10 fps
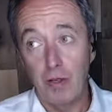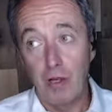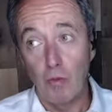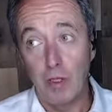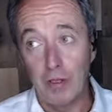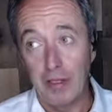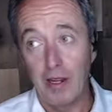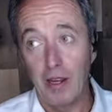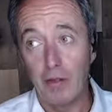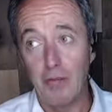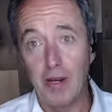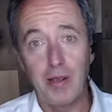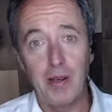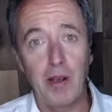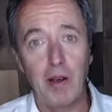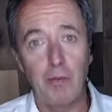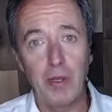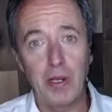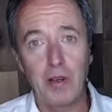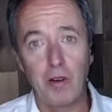God willing, every Monday I'll
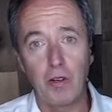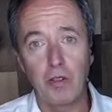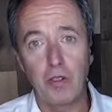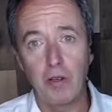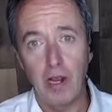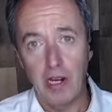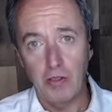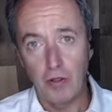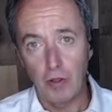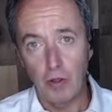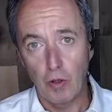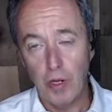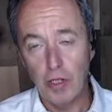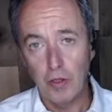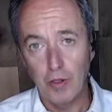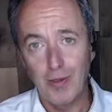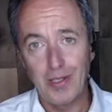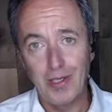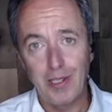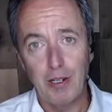be here to answer your
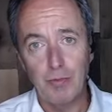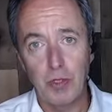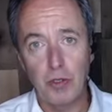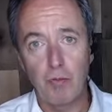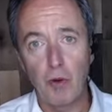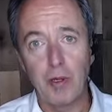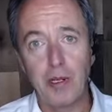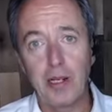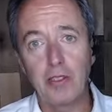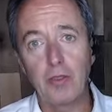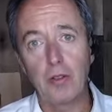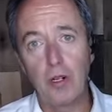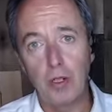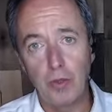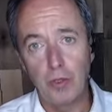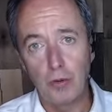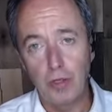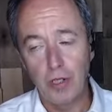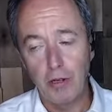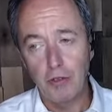questions, to help to support you to get started with
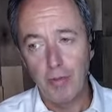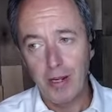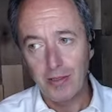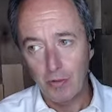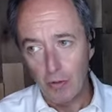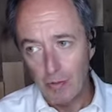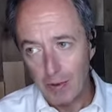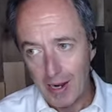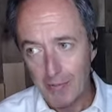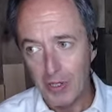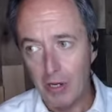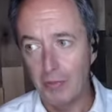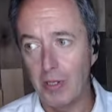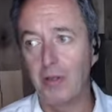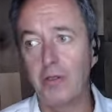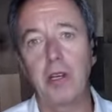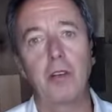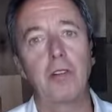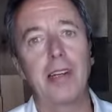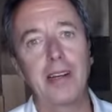Source Energy Medicine, or perhaps help you to take
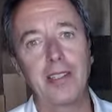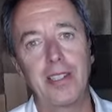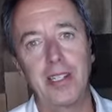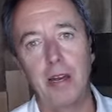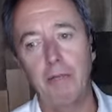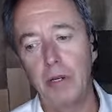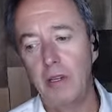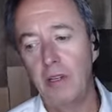your next step.